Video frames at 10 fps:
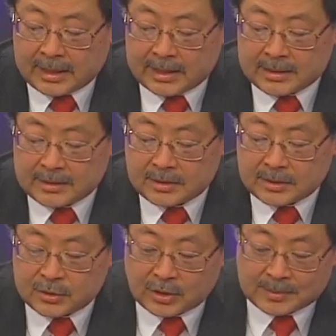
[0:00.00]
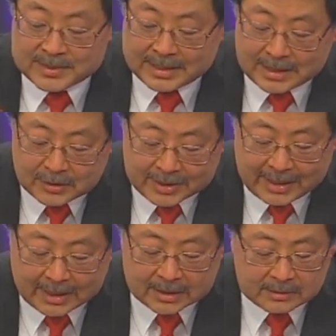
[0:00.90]
and turn it upside down
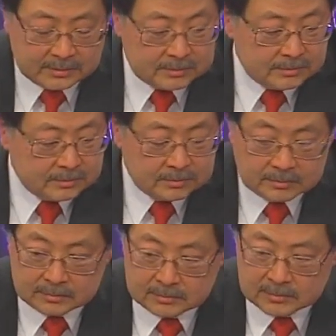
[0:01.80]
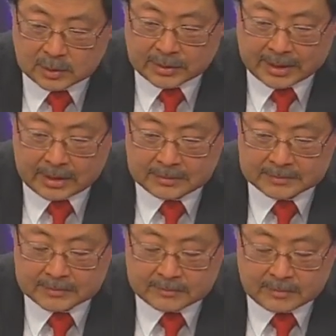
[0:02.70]
again, okay?
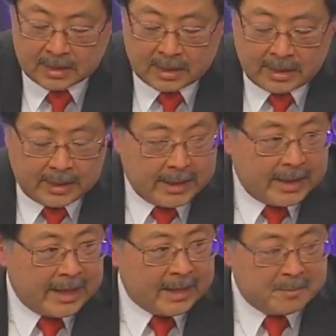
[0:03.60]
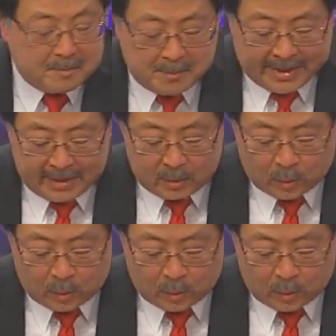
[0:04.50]
And make